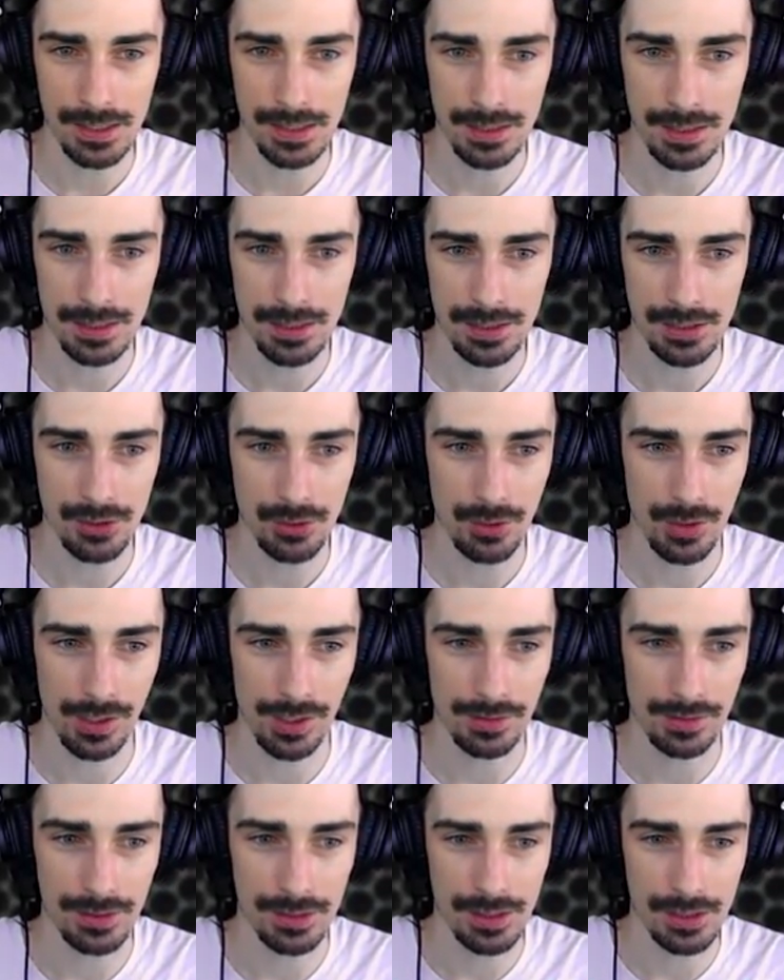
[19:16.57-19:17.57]
is
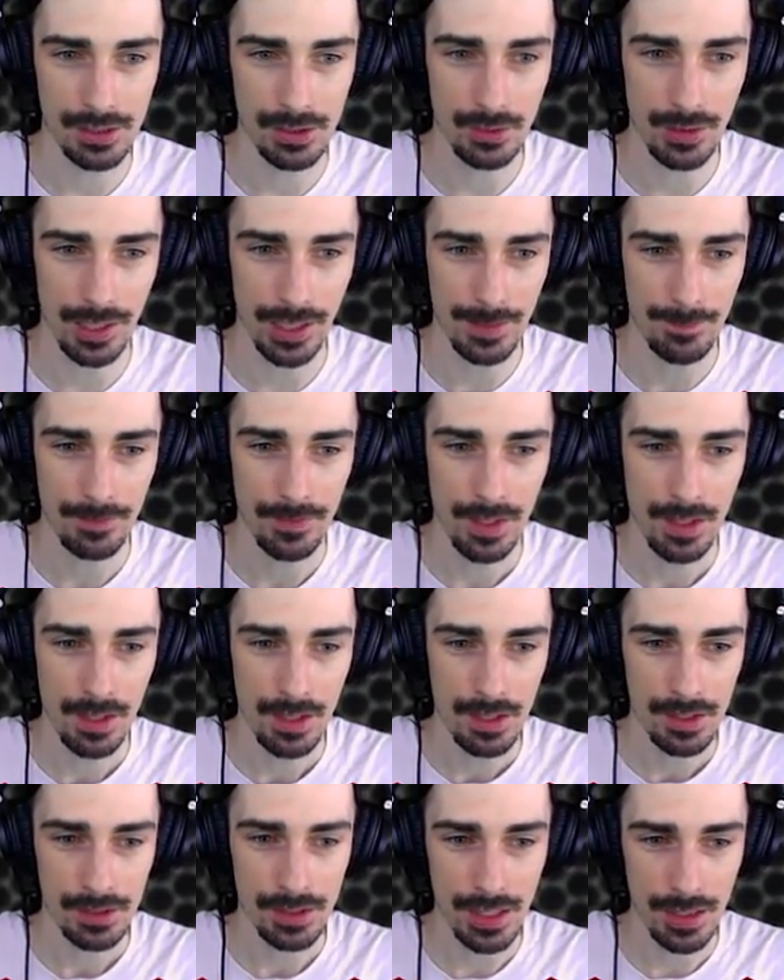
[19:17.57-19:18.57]
great. This is great.
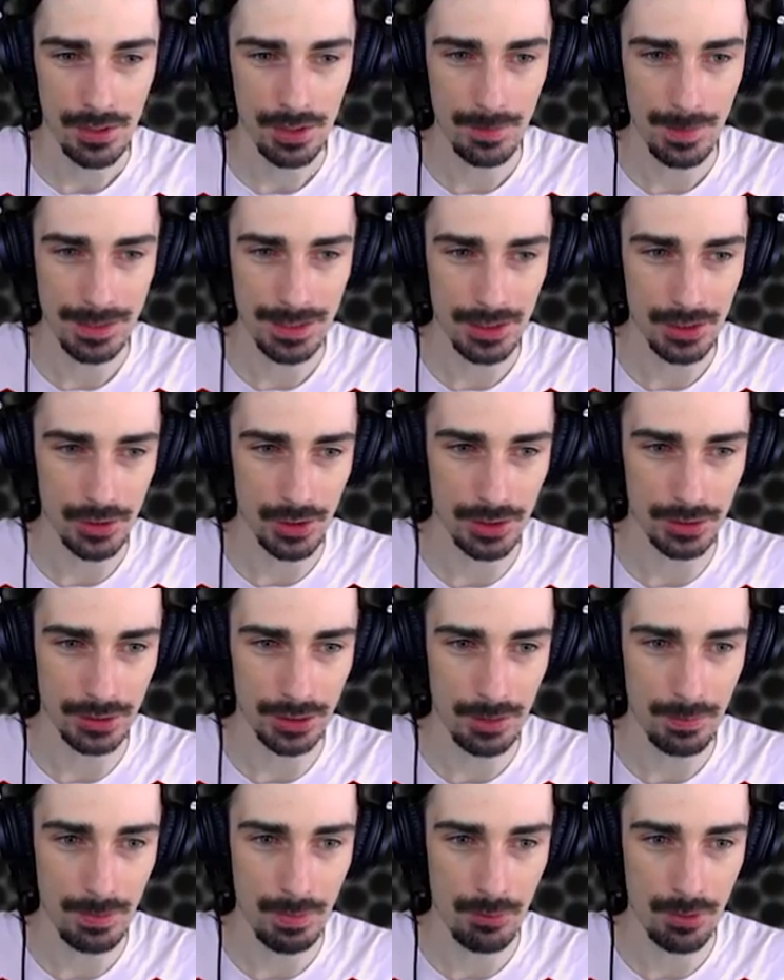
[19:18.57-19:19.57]
So now I'm gonna make this look a
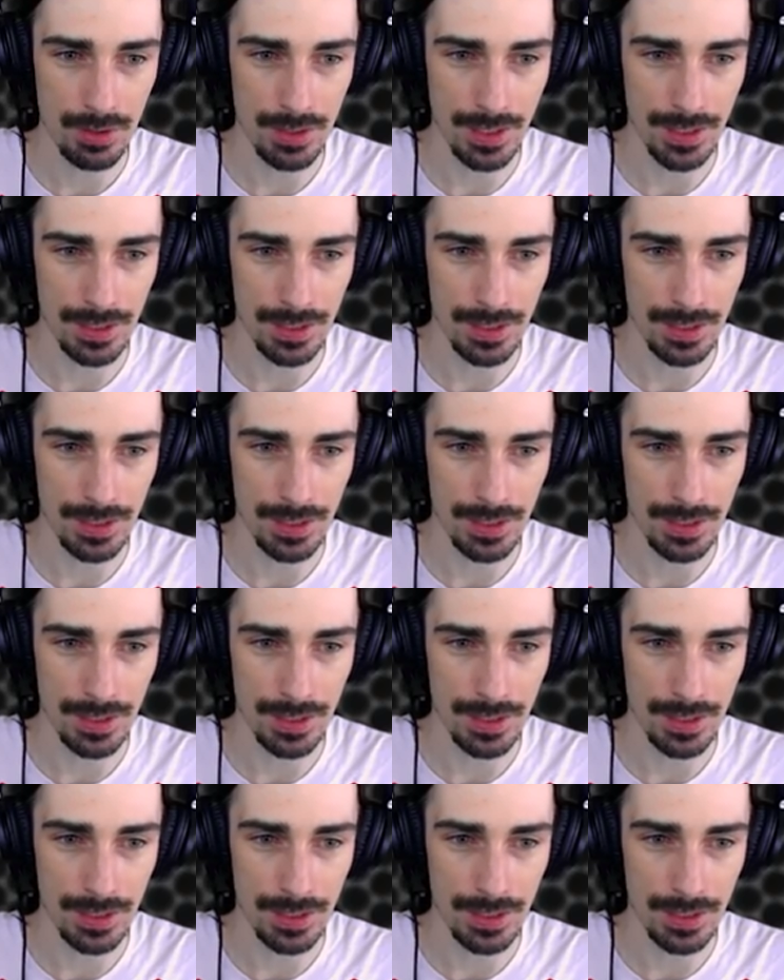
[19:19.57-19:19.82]
little bit more